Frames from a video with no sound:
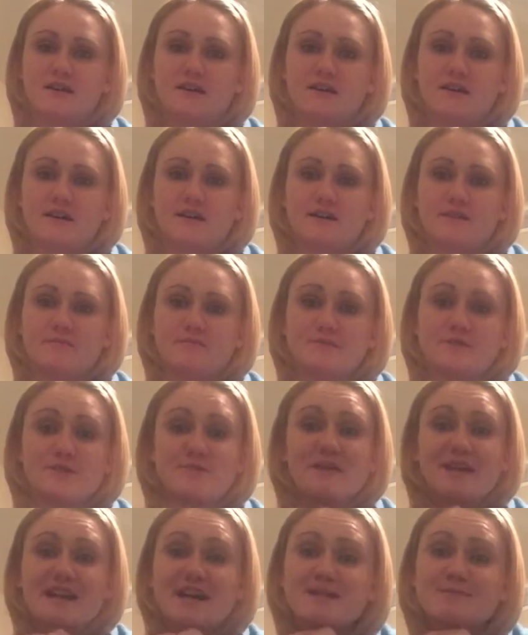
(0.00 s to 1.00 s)
So
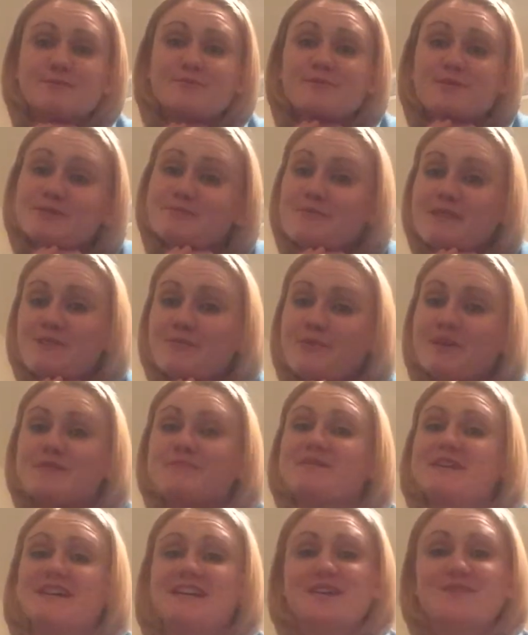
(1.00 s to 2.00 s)
my husband was with
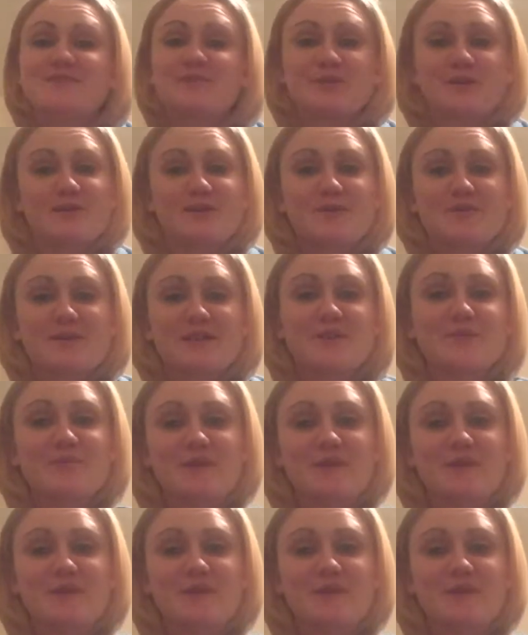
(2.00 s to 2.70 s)
me, even though he really